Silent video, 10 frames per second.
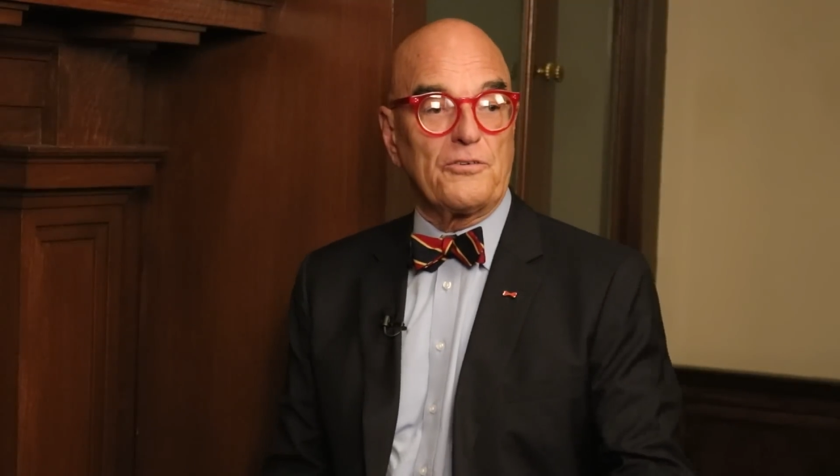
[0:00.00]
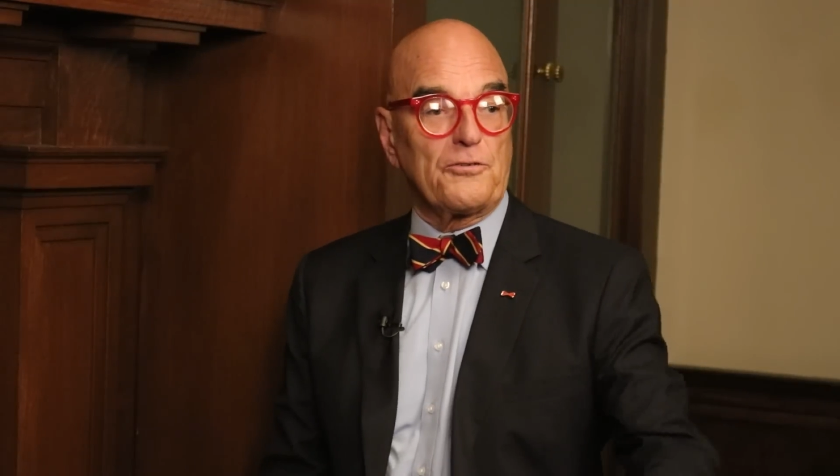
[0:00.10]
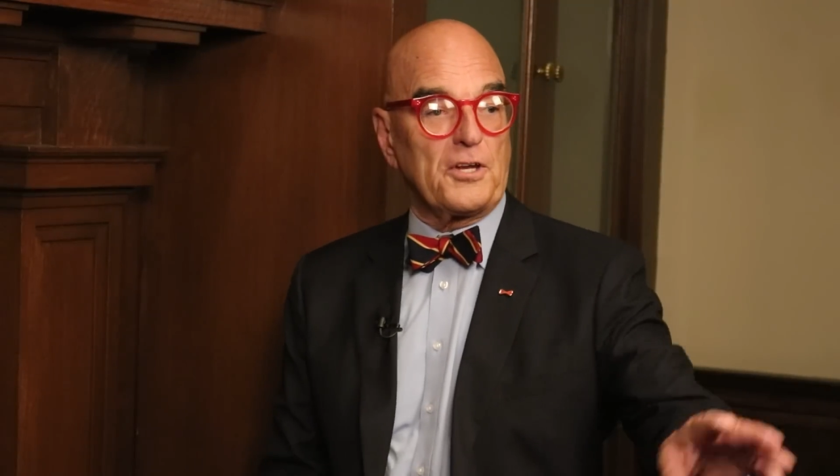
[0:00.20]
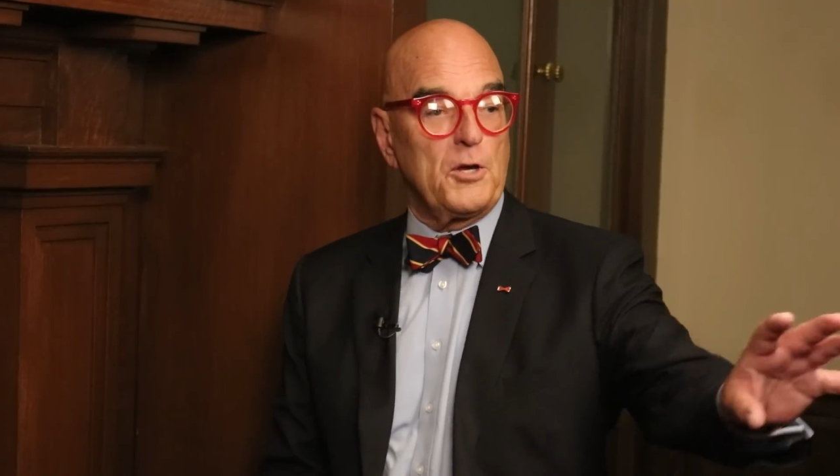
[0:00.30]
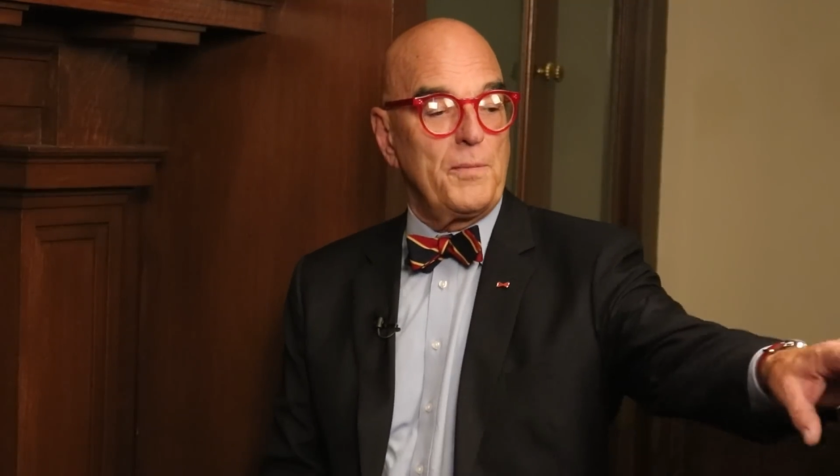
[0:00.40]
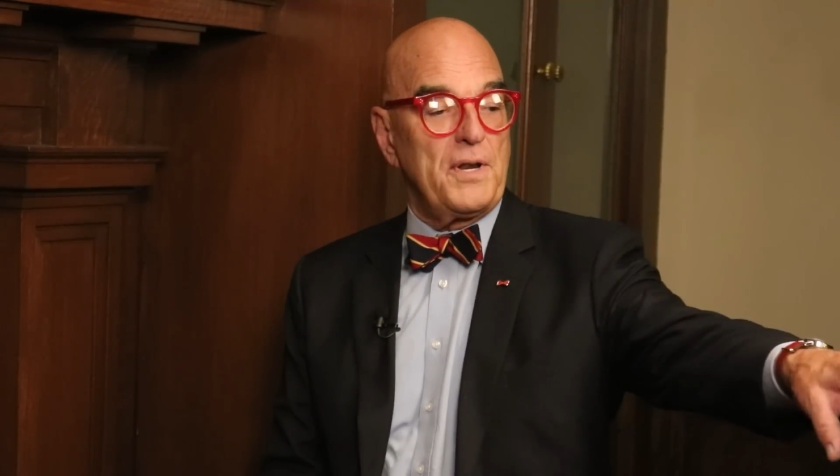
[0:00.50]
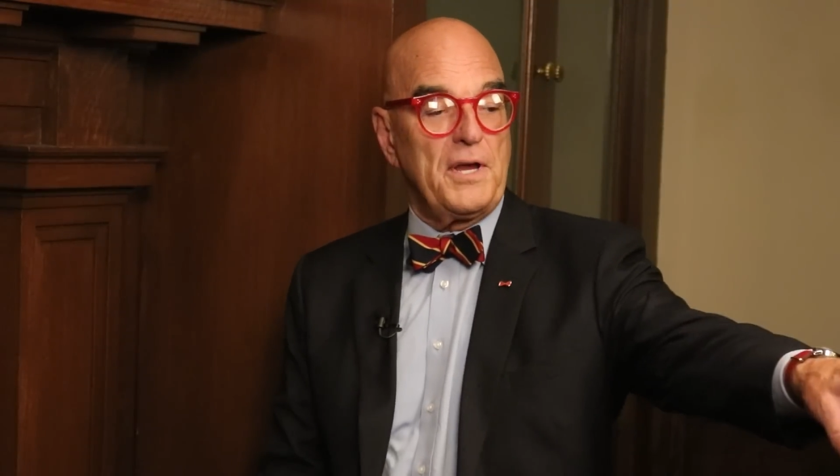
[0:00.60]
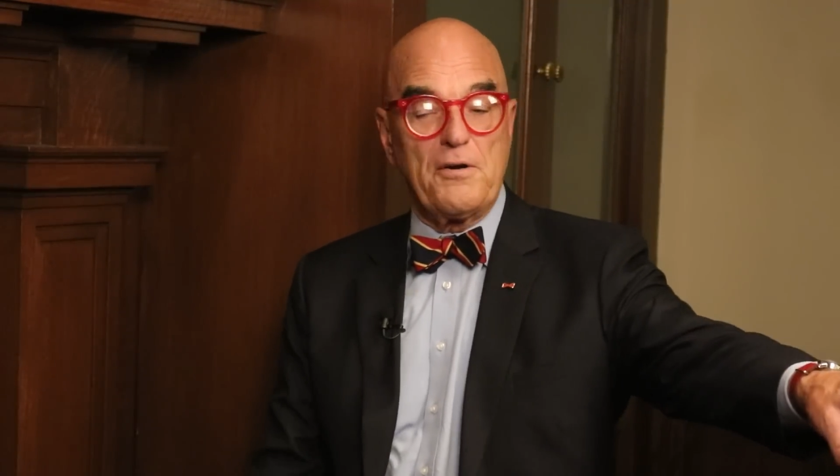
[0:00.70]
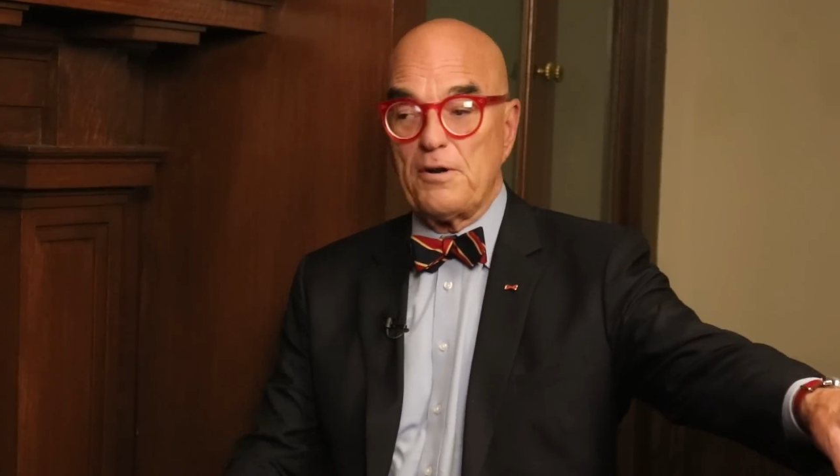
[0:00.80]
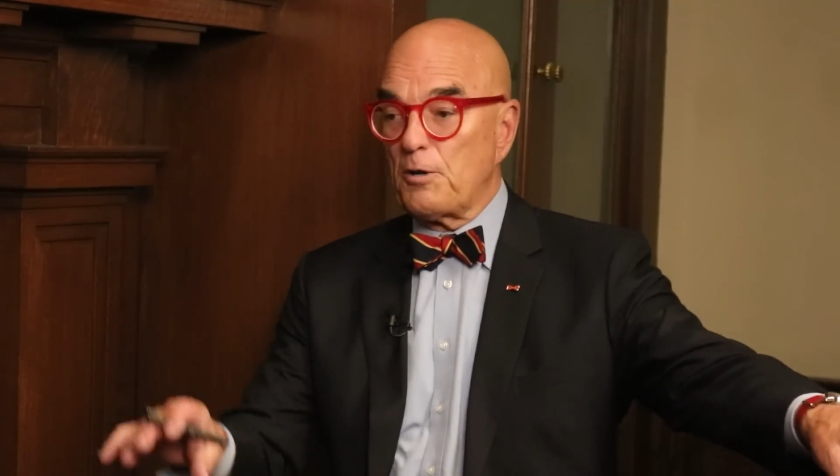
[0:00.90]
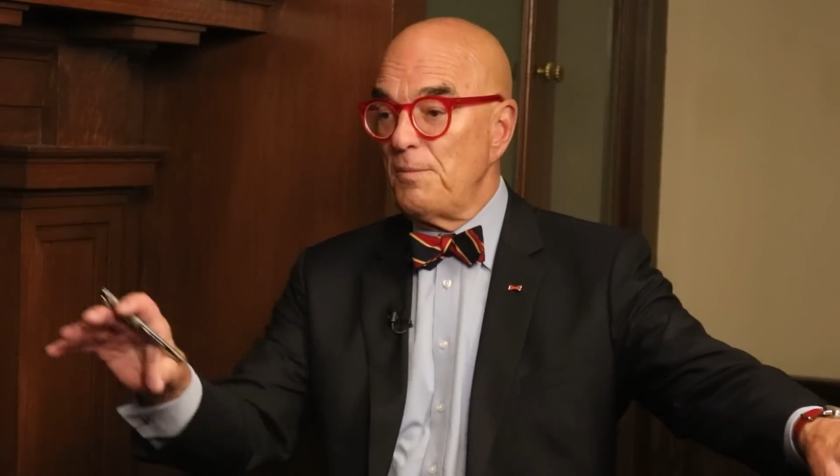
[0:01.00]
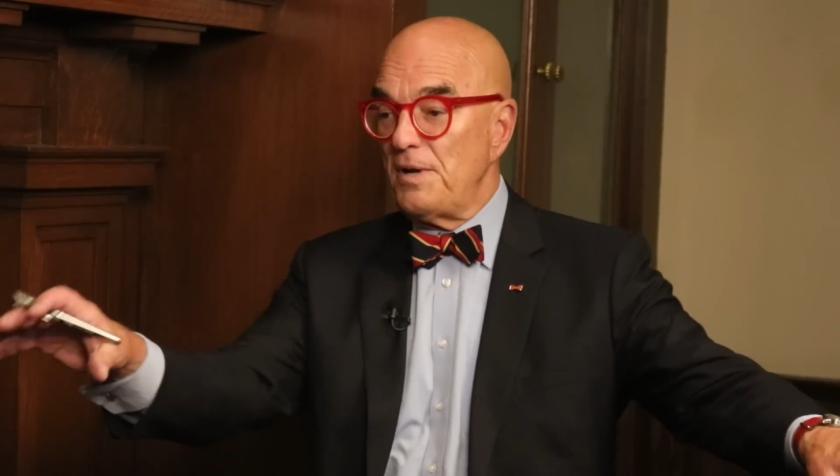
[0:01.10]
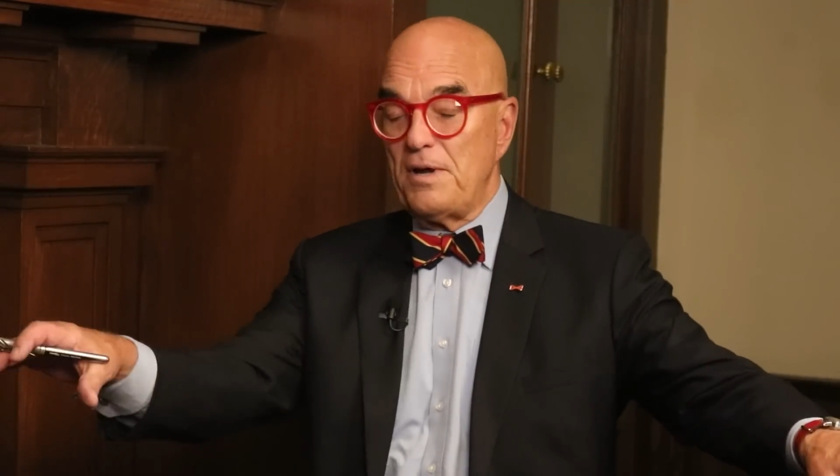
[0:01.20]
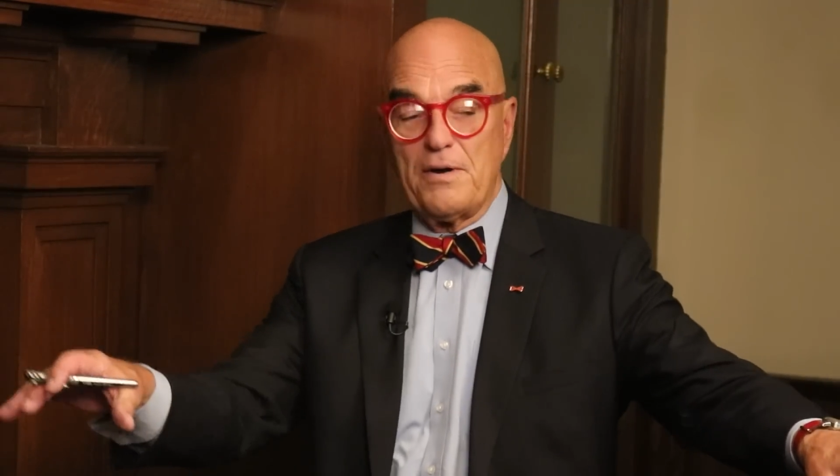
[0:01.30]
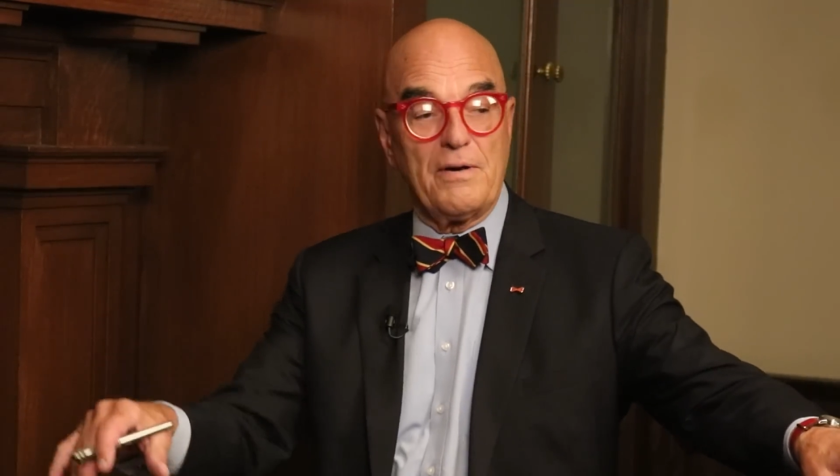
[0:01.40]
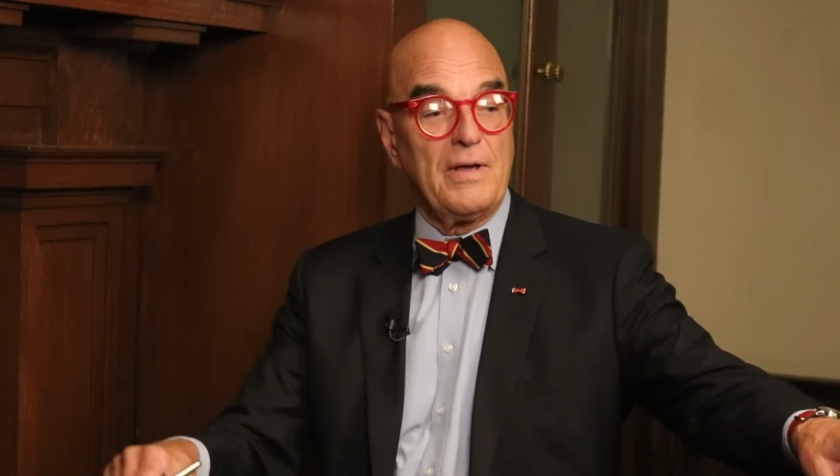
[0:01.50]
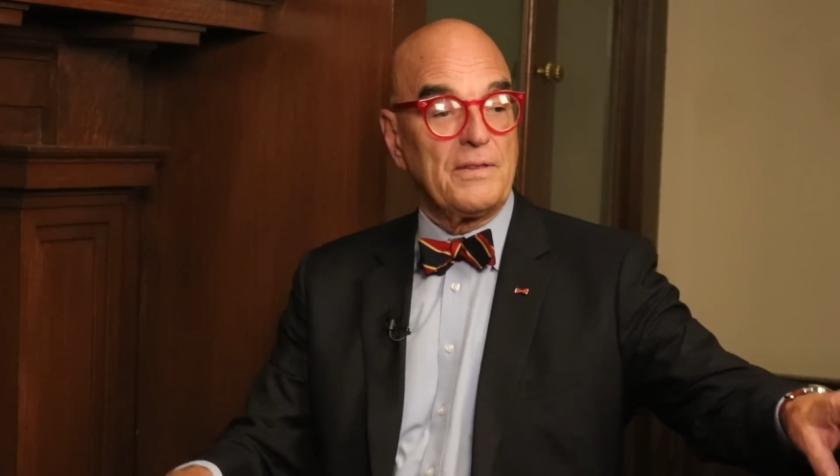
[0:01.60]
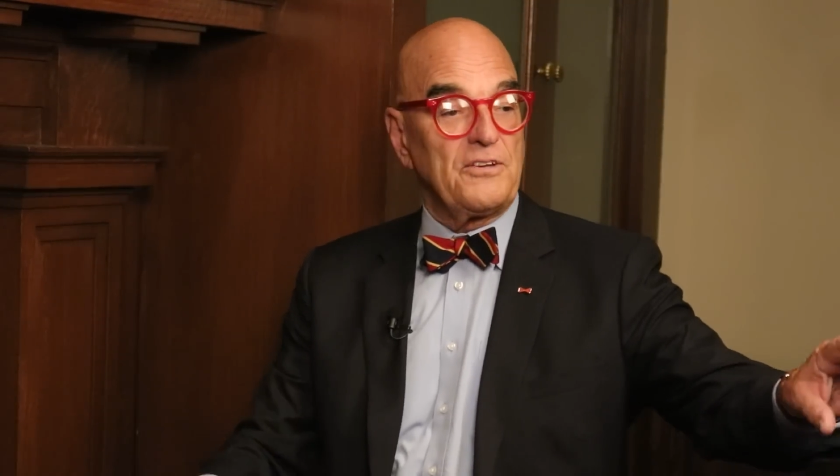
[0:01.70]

There's a committee here and a committee here.